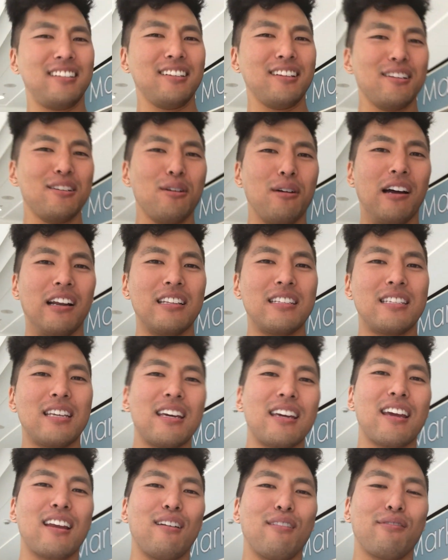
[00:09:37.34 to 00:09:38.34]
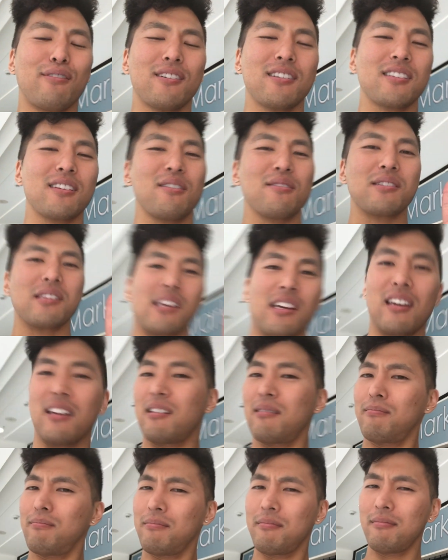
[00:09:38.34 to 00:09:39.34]
didn't know how to take it at first. I was
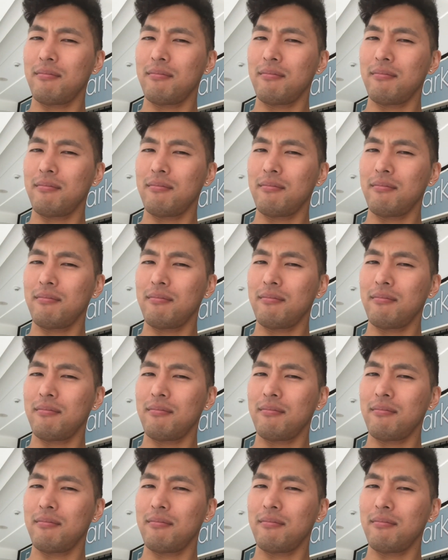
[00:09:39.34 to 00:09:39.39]
like,